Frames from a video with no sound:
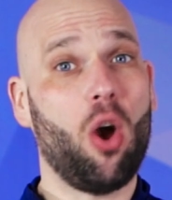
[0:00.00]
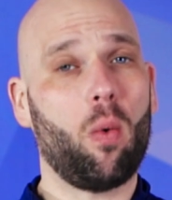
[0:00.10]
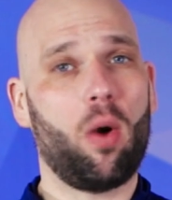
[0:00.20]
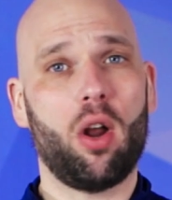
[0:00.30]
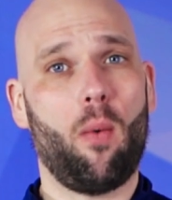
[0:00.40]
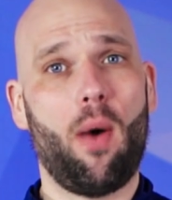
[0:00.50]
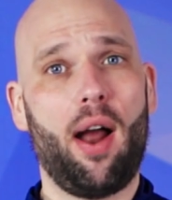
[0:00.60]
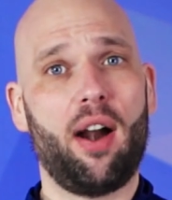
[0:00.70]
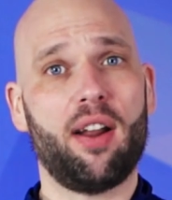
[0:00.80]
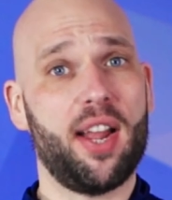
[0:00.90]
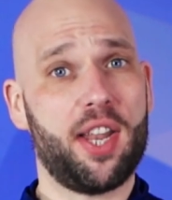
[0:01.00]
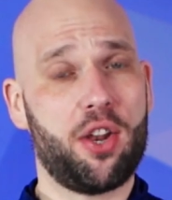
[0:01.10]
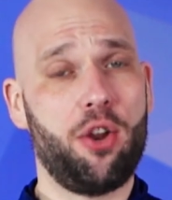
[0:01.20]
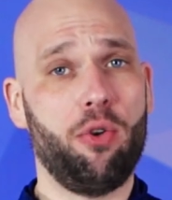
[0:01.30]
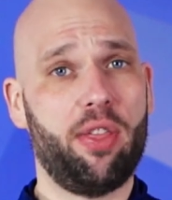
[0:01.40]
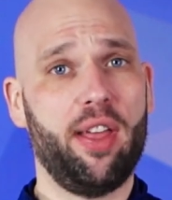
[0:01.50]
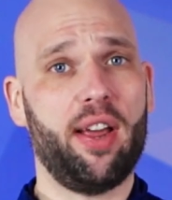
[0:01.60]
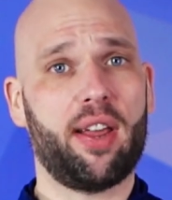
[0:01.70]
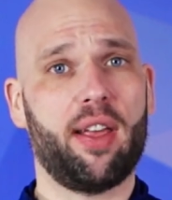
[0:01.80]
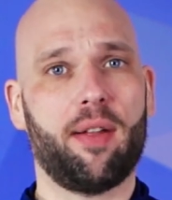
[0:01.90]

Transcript: don't want a wire that's too thick.